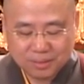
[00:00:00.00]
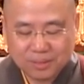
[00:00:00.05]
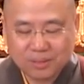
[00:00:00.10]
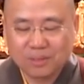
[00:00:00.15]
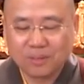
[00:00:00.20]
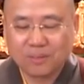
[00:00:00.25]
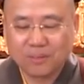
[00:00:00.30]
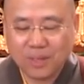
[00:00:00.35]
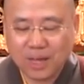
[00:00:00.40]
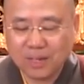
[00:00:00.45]

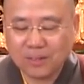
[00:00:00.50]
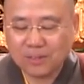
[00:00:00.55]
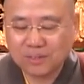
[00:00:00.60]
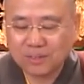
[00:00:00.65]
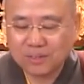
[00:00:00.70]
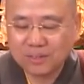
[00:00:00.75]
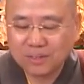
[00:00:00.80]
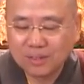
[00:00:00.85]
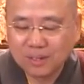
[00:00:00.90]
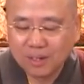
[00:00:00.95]
So
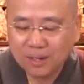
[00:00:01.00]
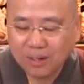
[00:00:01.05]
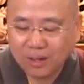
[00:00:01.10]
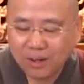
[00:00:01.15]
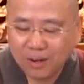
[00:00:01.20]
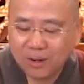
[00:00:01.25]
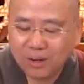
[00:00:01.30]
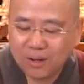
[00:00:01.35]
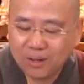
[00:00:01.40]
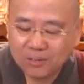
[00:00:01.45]
that's
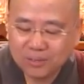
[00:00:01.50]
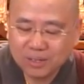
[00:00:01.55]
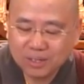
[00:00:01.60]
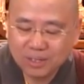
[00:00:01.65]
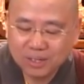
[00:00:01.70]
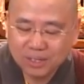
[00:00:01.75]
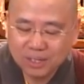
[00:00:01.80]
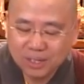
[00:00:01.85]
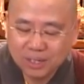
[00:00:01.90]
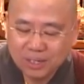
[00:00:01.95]
all
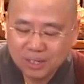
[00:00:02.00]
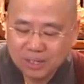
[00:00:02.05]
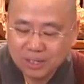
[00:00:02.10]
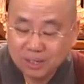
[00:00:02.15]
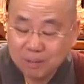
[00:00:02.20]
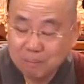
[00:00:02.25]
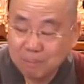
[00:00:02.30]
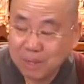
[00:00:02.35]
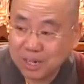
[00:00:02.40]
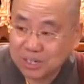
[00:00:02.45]
the
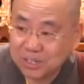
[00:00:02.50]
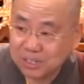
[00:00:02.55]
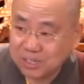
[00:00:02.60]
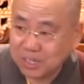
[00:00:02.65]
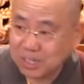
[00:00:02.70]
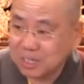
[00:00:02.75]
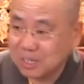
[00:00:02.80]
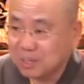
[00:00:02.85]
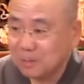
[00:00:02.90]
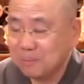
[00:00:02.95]

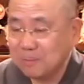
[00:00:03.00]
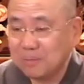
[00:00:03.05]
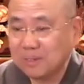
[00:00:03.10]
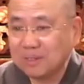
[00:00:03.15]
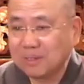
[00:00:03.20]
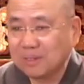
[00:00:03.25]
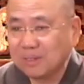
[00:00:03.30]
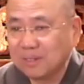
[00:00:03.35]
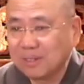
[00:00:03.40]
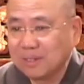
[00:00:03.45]

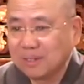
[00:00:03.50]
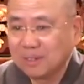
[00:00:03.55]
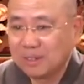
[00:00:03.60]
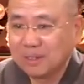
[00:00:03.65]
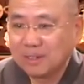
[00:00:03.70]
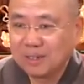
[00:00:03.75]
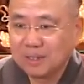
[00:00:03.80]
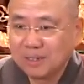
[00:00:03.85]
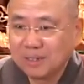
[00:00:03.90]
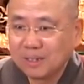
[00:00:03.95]
maxims.
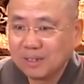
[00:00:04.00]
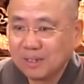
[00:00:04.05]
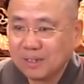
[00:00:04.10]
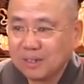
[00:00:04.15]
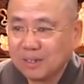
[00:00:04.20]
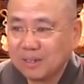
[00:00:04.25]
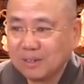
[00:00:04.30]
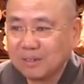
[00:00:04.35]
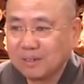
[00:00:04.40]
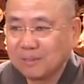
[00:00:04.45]

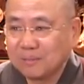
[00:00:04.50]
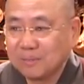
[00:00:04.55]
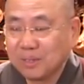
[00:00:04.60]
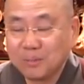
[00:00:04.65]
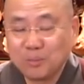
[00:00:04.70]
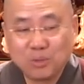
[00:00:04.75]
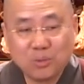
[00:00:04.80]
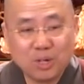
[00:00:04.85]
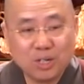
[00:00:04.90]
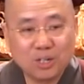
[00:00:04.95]

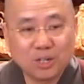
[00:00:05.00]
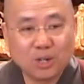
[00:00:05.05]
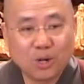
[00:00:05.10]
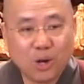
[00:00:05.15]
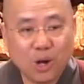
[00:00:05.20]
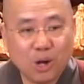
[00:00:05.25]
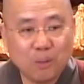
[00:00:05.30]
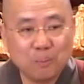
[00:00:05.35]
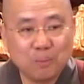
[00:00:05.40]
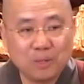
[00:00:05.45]
If you want to
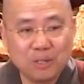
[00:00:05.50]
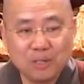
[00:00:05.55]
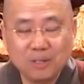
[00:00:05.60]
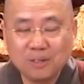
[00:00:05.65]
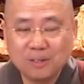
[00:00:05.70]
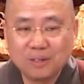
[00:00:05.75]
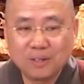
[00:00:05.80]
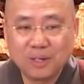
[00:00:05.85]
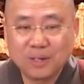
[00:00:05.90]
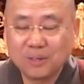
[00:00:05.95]

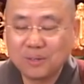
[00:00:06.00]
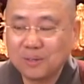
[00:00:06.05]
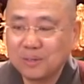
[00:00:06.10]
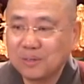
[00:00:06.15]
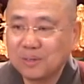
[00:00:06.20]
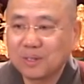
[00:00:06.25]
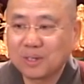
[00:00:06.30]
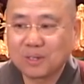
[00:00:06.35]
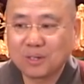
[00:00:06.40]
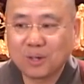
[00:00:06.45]
copy later,
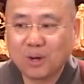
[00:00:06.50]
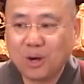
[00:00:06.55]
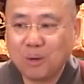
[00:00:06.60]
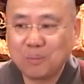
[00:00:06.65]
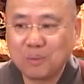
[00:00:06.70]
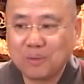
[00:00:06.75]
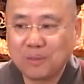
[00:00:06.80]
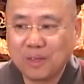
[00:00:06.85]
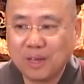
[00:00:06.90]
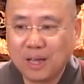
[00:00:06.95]
you can
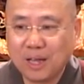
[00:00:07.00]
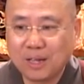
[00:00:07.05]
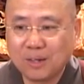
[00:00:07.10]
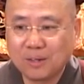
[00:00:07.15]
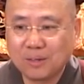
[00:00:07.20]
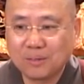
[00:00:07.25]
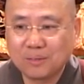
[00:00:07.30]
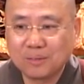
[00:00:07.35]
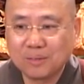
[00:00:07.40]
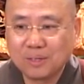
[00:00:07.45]
copy that
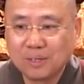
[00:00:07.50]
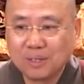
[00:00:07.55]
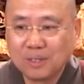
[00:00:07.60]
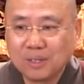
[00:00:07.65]
on